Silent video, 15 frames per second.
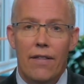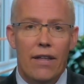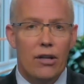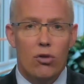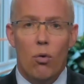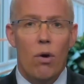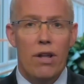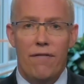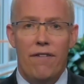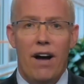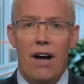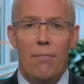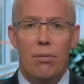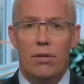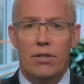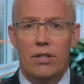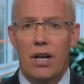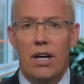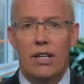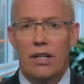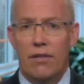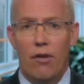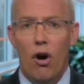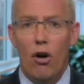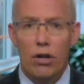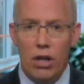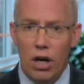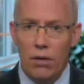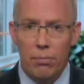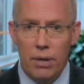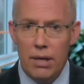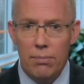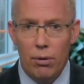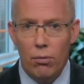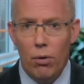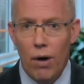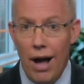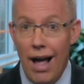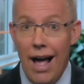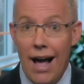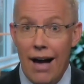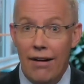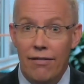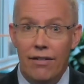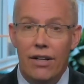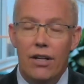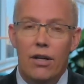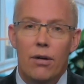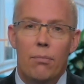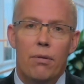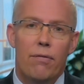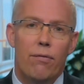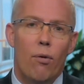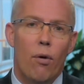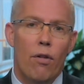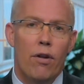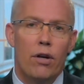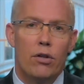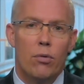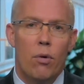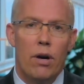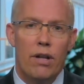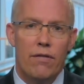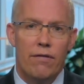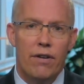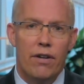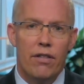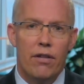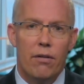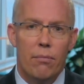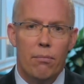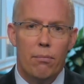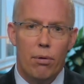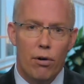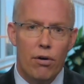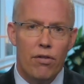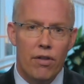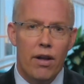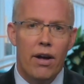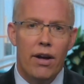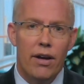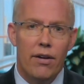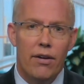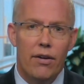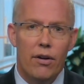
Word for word: that 25% of all young people will have before their 25th birthday.